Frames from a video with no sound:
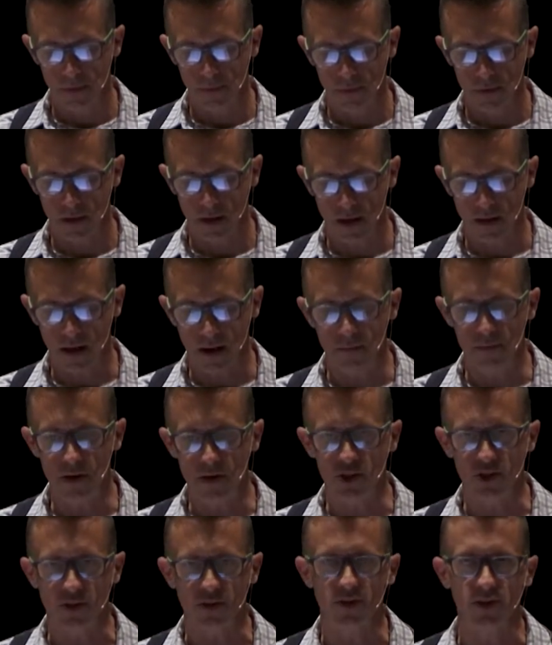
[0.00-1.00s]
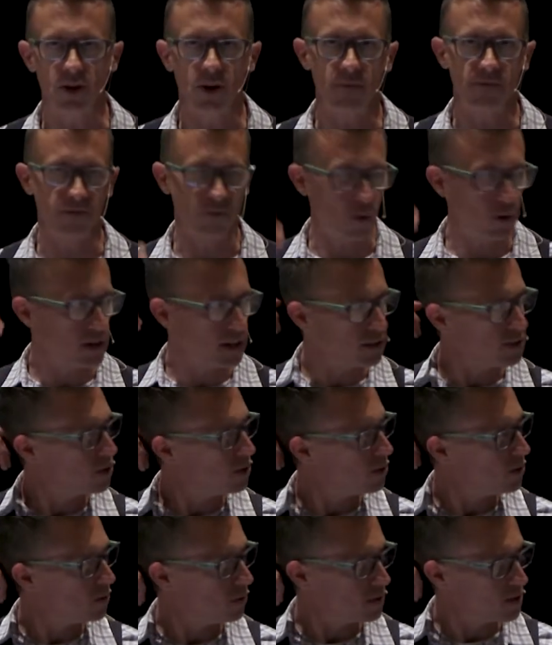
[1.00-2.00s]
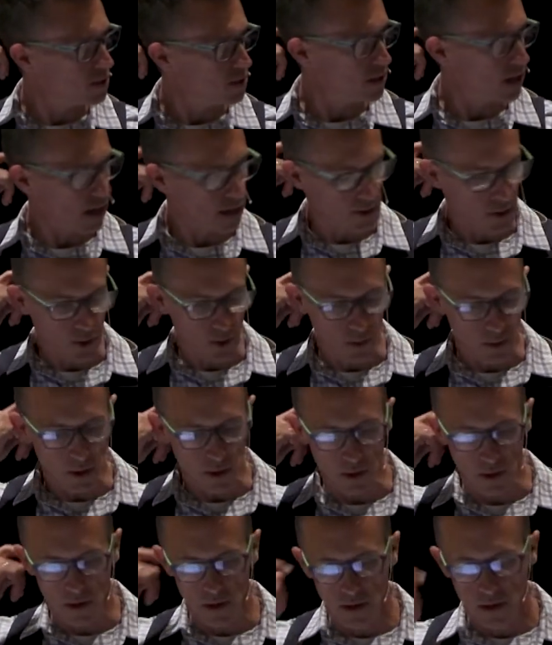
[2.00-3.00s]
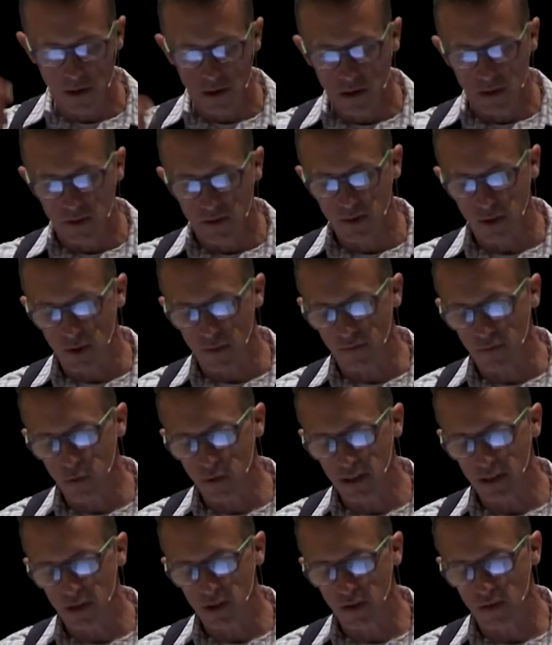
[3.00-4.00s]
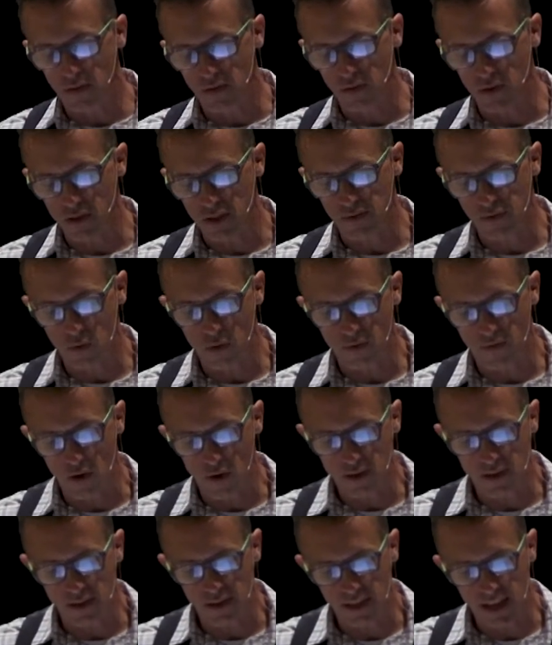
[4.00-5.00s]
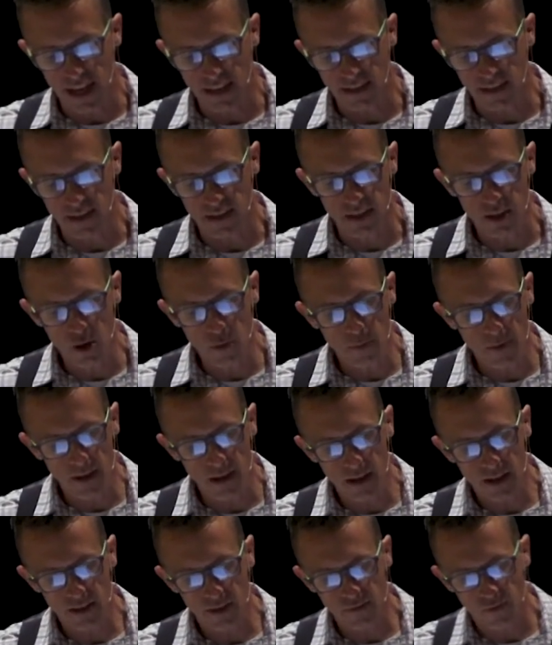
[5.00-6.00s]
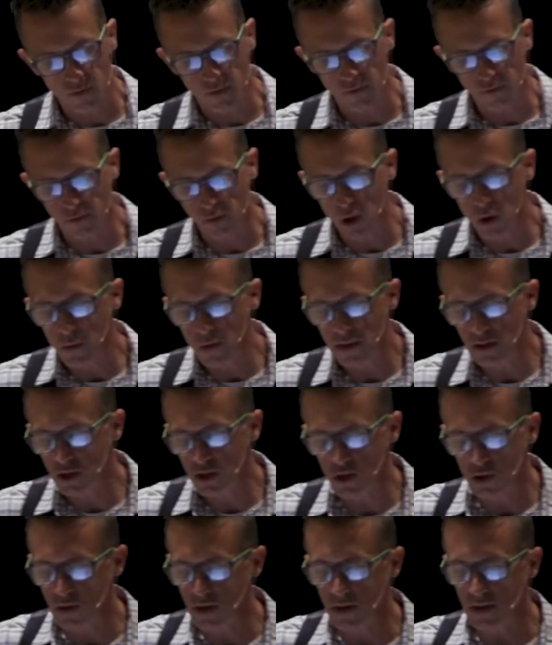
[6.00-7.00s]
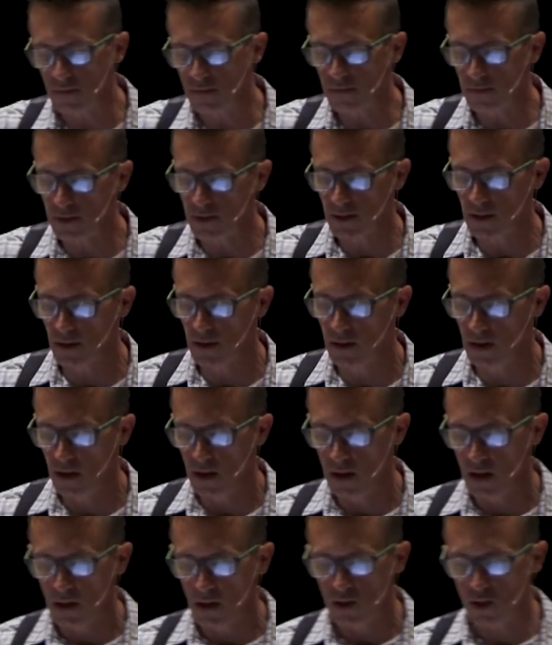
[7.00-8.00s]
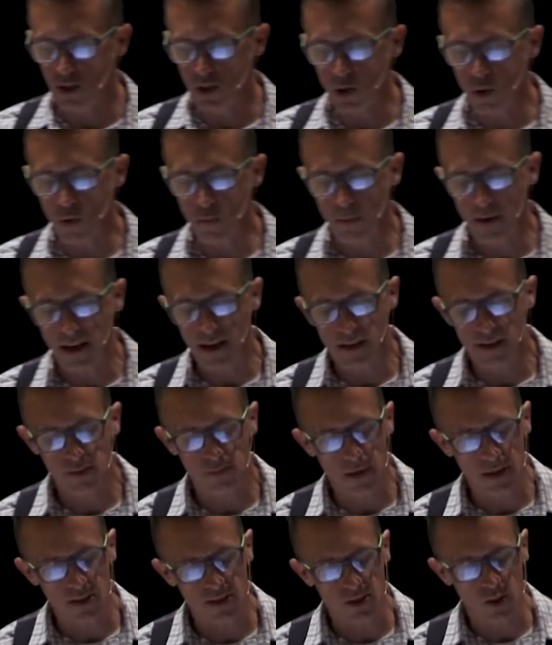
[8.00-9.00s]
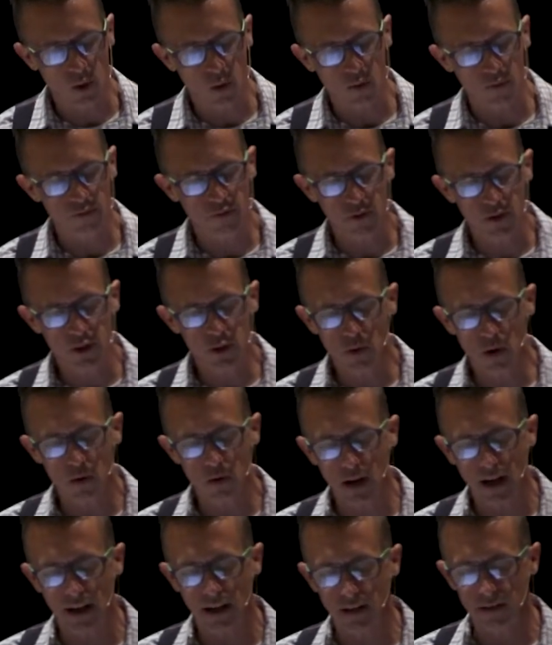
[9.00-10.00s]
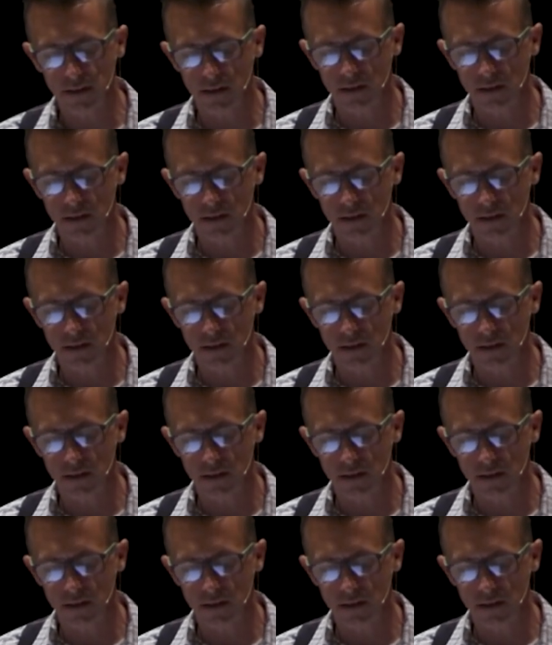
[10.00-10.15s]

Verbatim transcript: I, I mentioned Psalm 42 to you guys earlier. Psalm 42, the first four verses. As a deer pants for flowing streams, so pants my soul for you, O God.